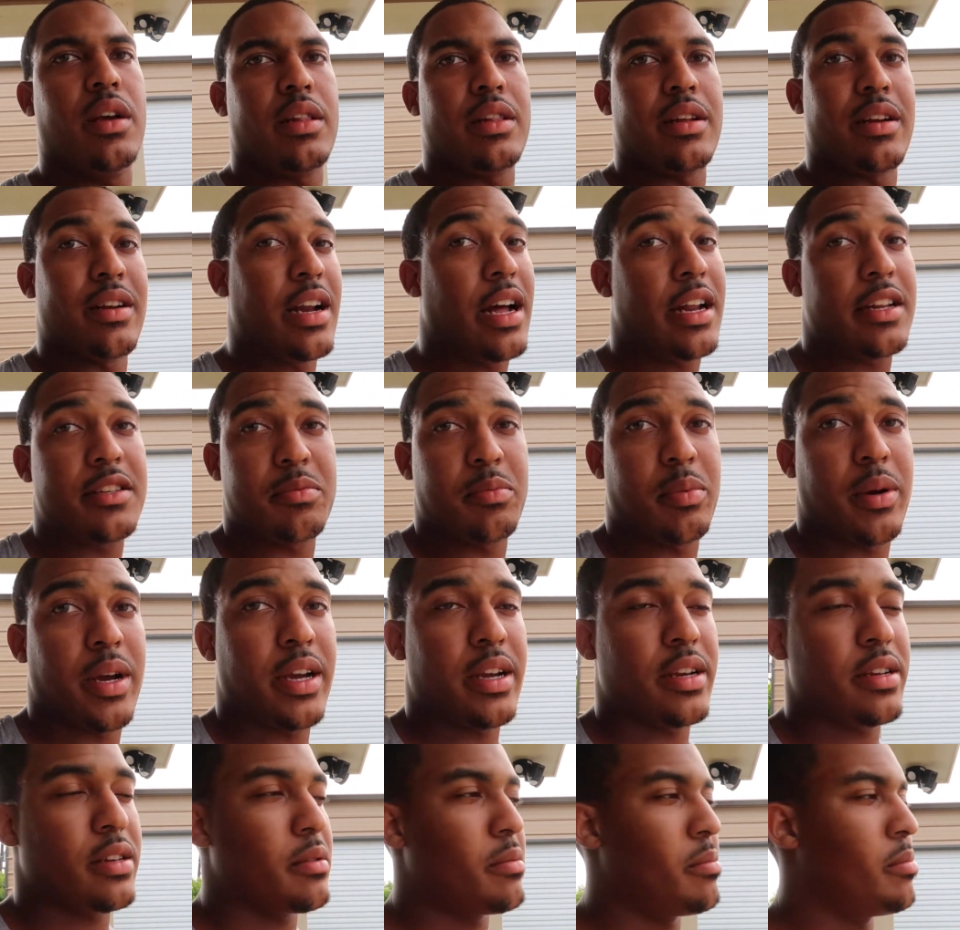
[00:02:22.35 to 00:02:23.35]
They're not
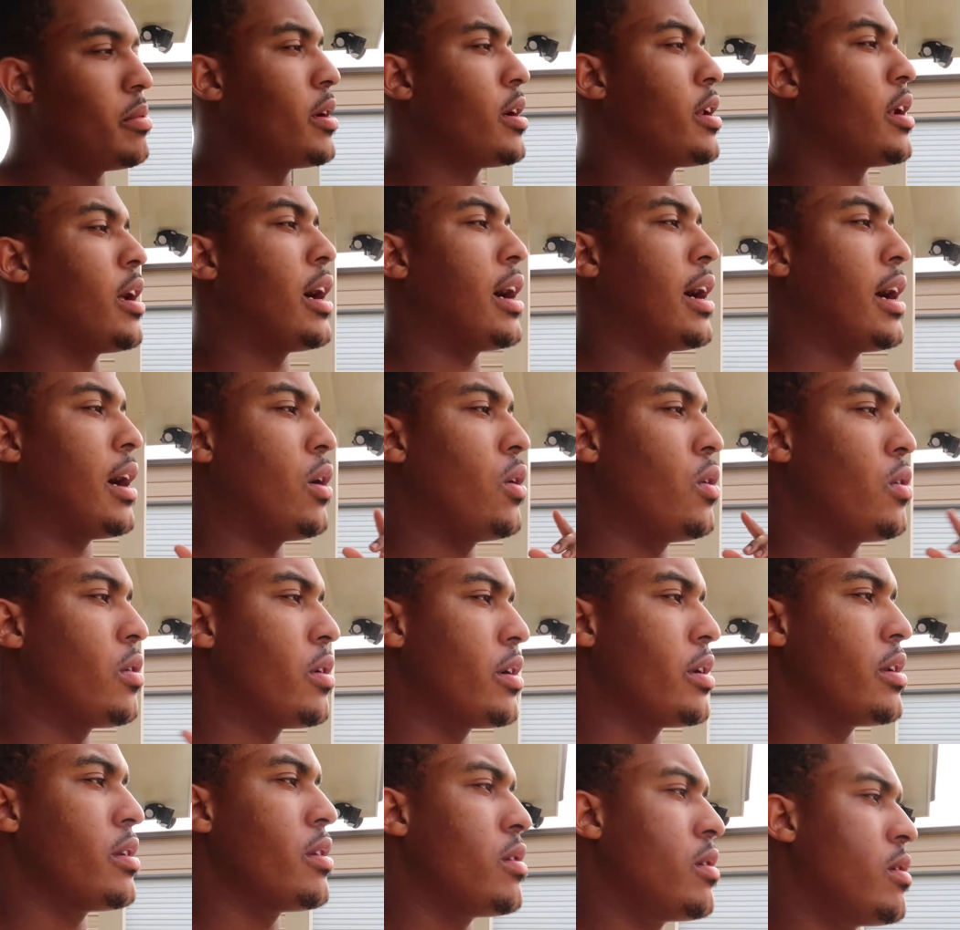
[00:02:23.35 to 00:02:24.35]
spiked, but I
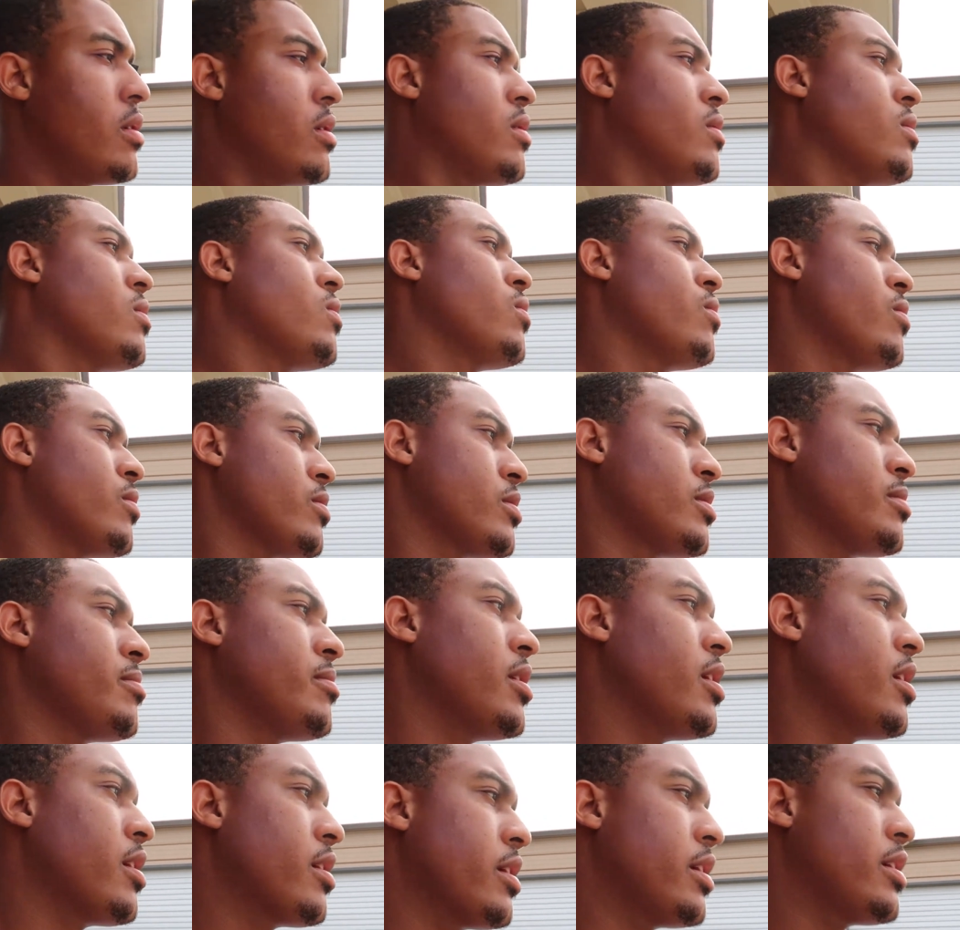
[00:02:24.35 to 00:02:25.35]
ordered some
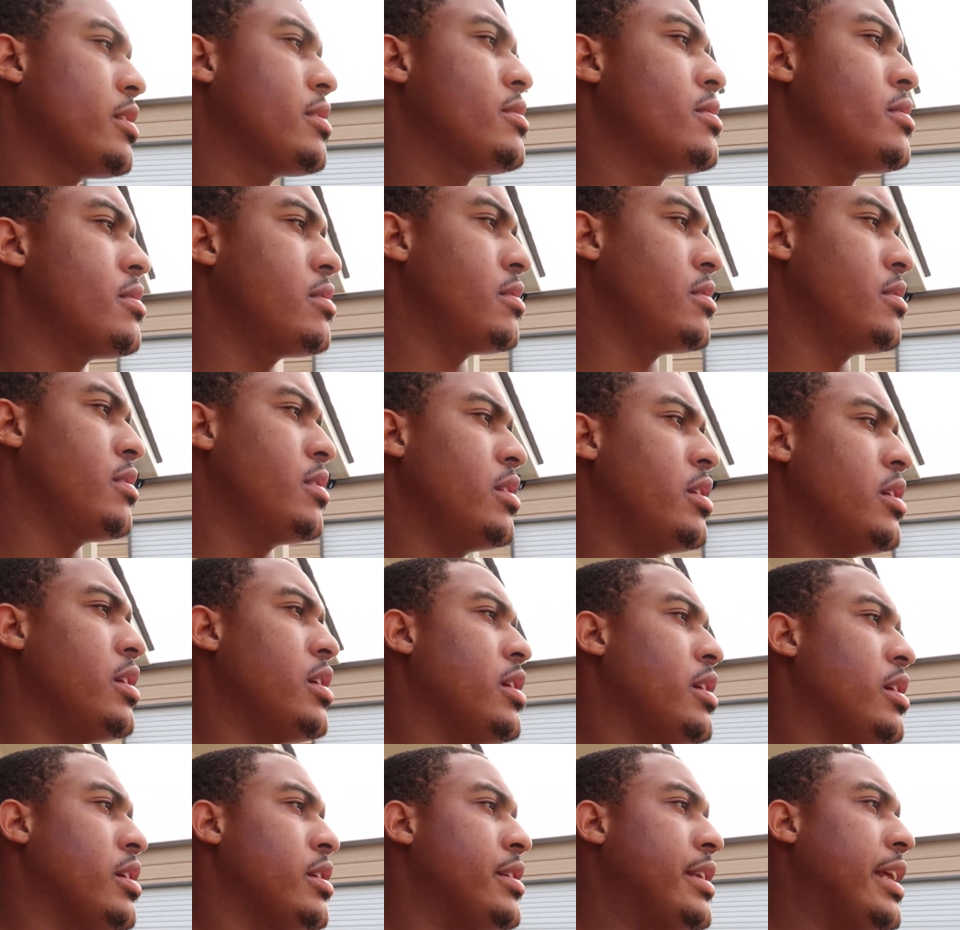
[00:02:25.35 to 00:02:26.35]
lug nuts
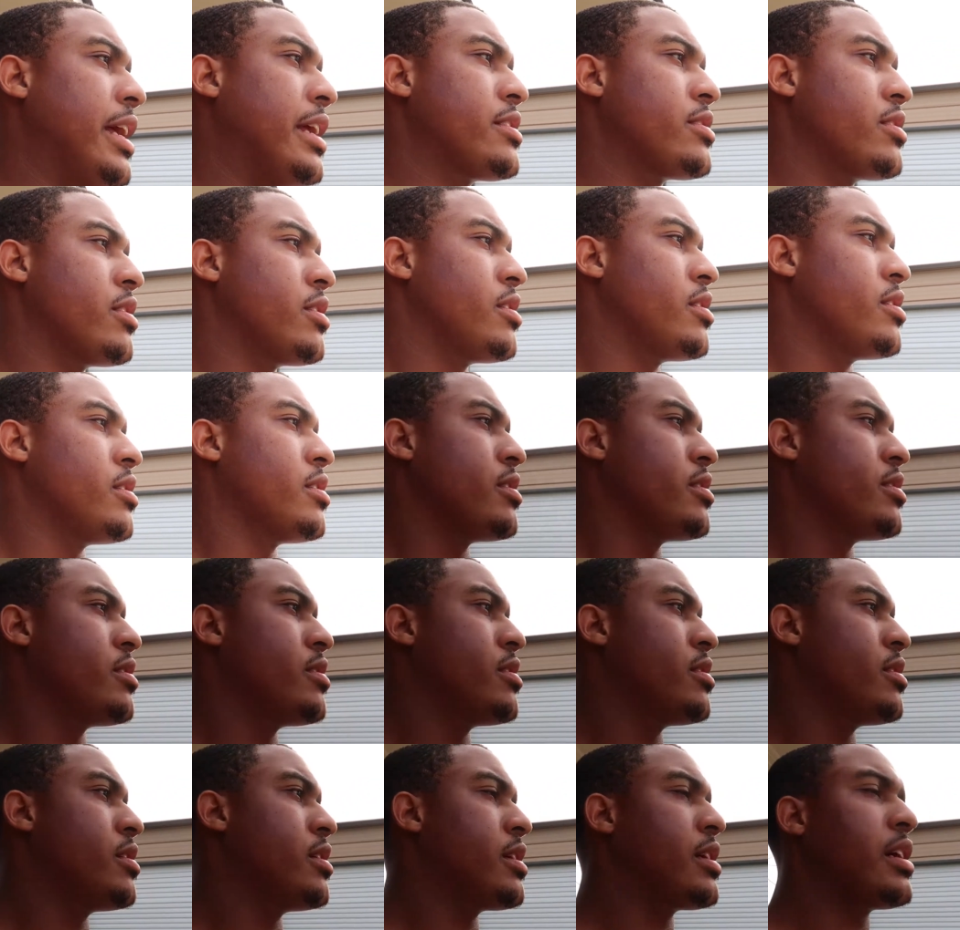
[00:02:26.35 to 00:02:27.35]
that's gonna
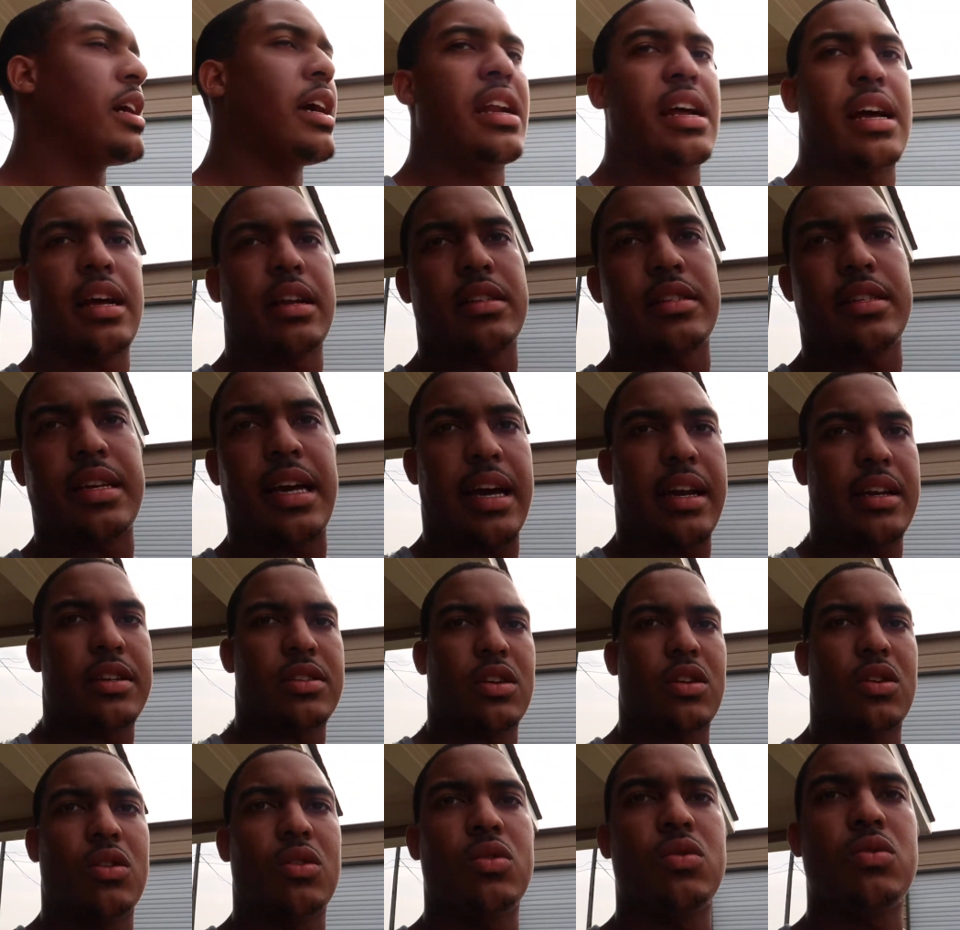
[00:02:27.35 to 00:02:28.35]
kind of tie this
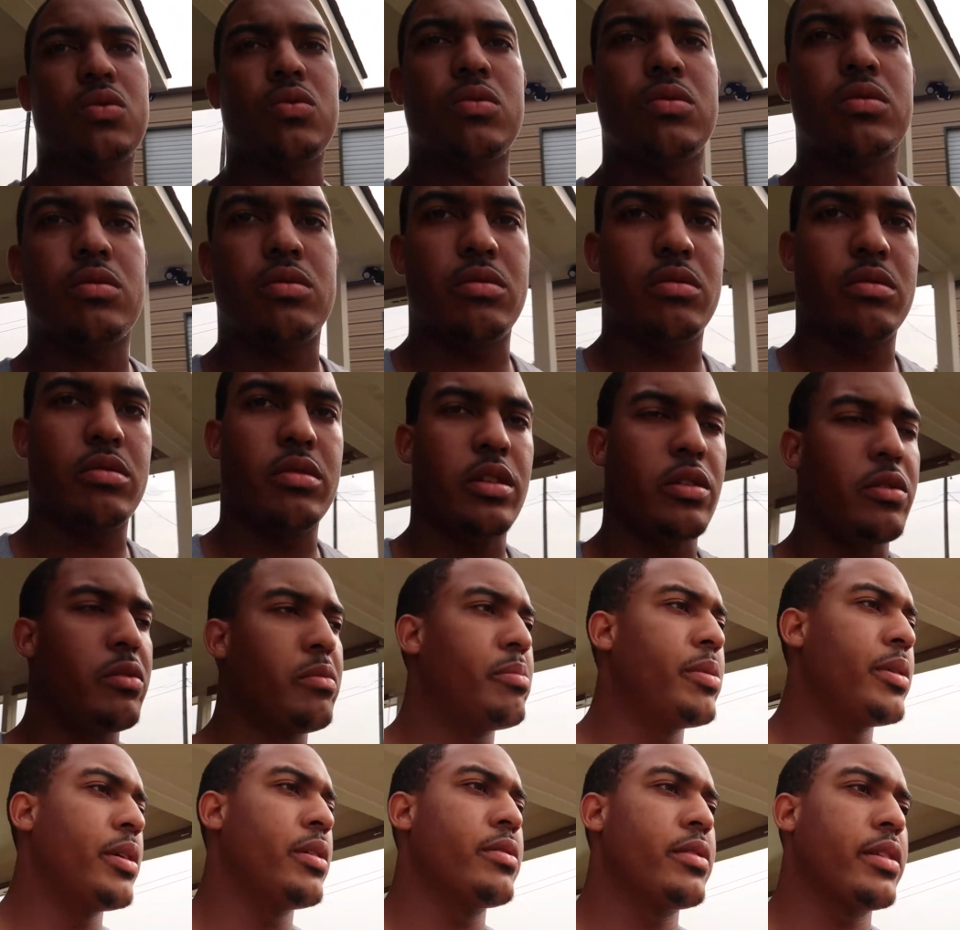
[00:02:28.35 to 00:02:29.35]
whole little
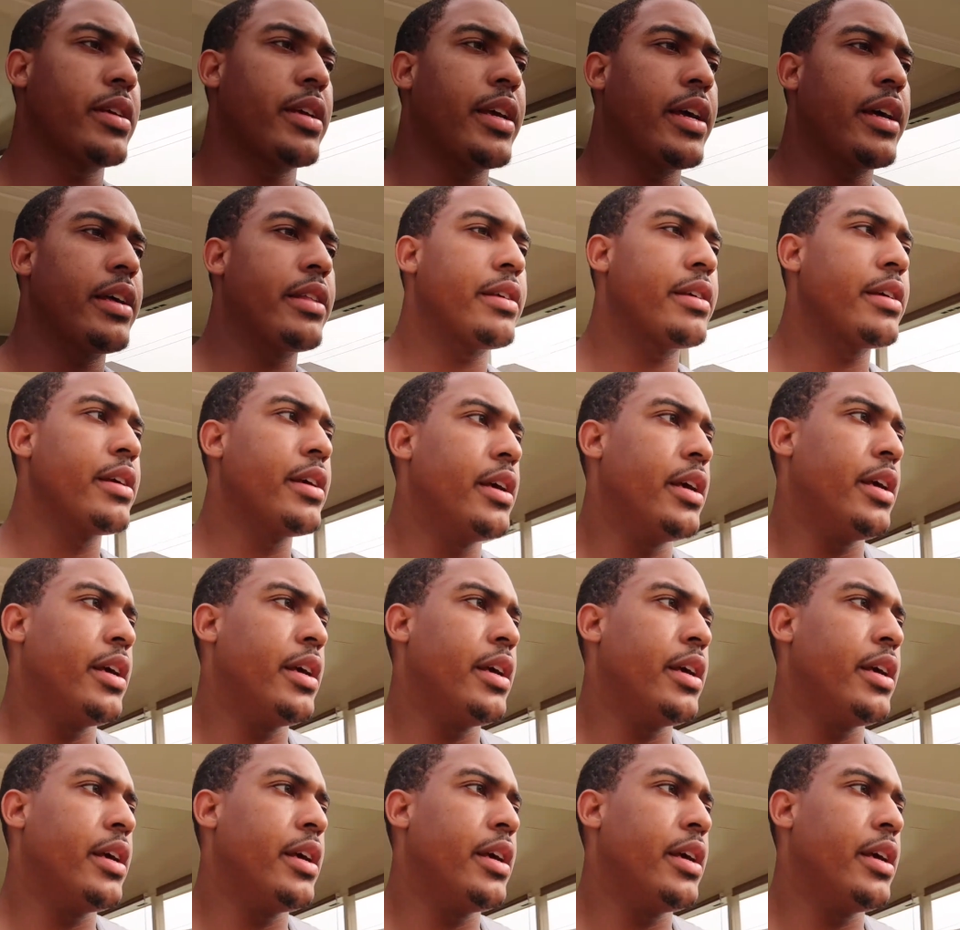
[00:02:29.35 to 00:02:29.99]
build together.